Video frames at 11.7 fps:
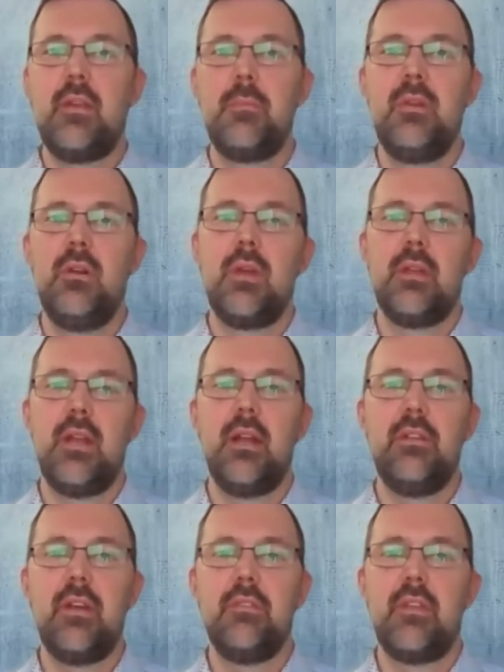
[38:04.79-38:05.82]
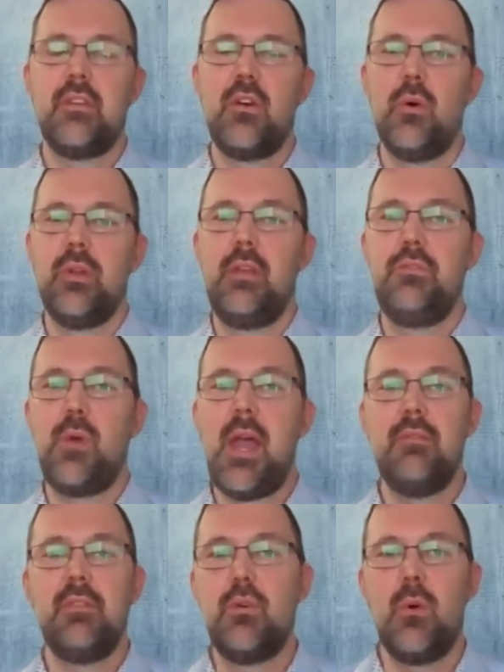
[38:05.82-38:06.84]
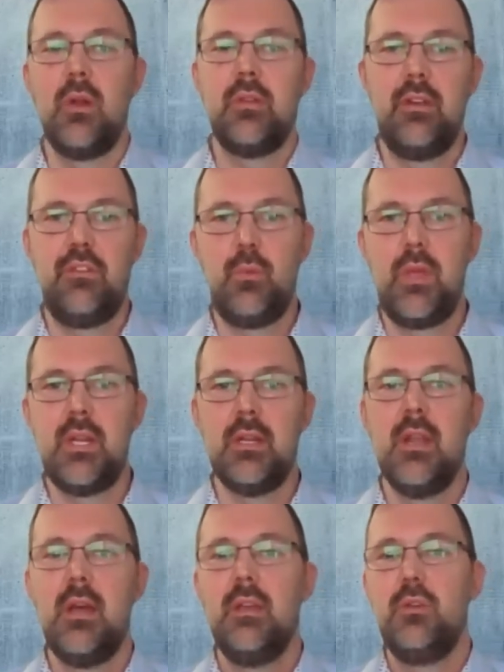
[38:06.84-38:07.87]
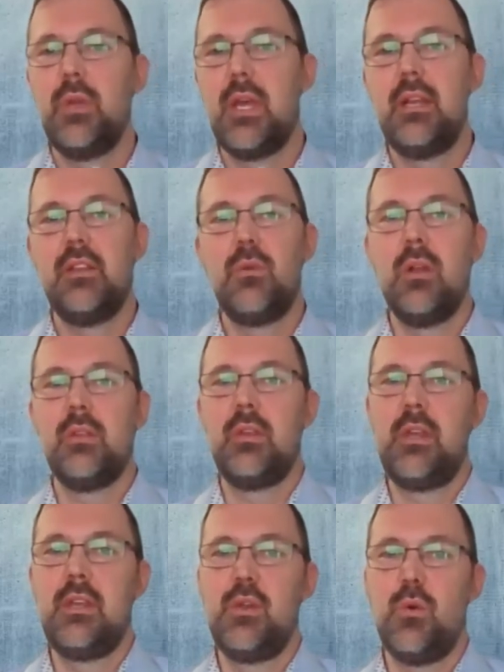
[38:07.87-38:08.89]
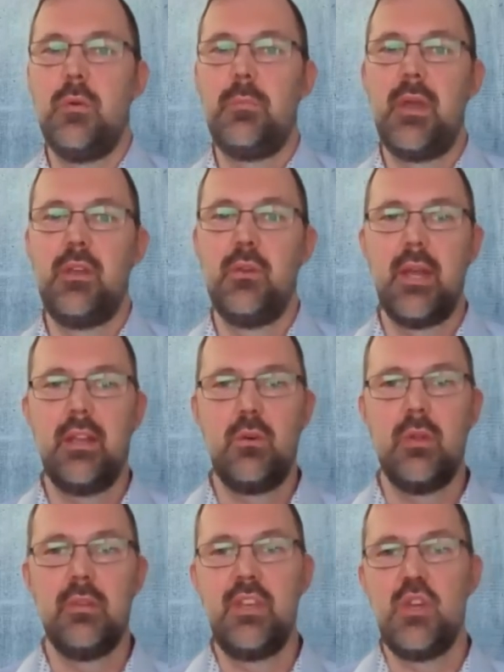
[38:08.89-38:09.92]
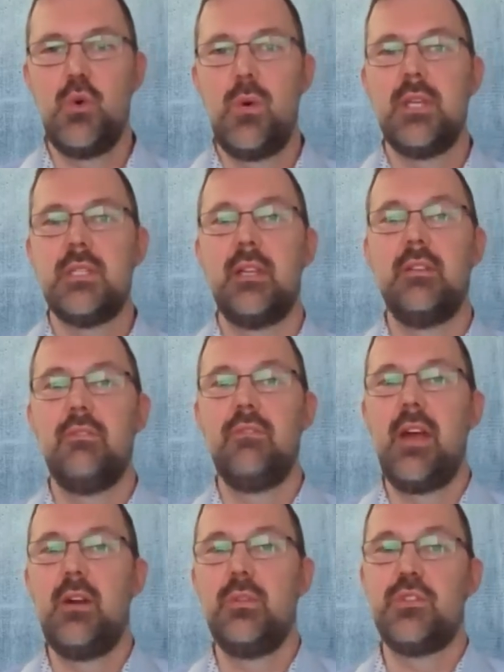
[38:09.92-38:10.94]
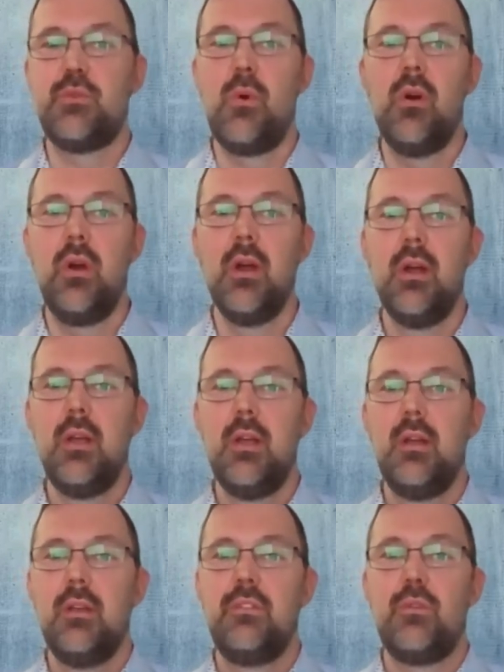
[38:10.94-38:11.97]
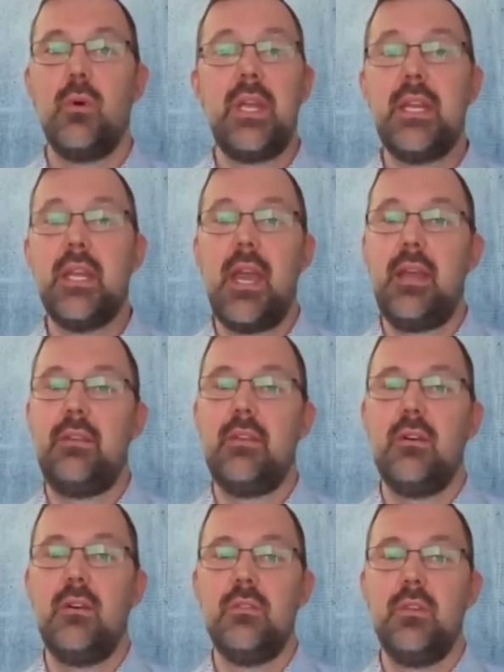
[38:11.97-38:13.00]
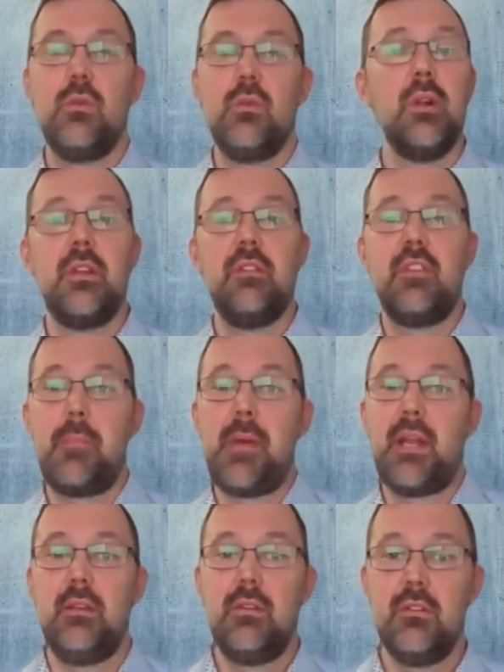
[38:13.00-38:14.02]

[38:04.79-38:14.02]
I mean, look at the other side of that coin. If you have it granted in Sweden, you get it granted in Europe, and you get it granted in the US. That's a very strong indicator on the quality of the patent.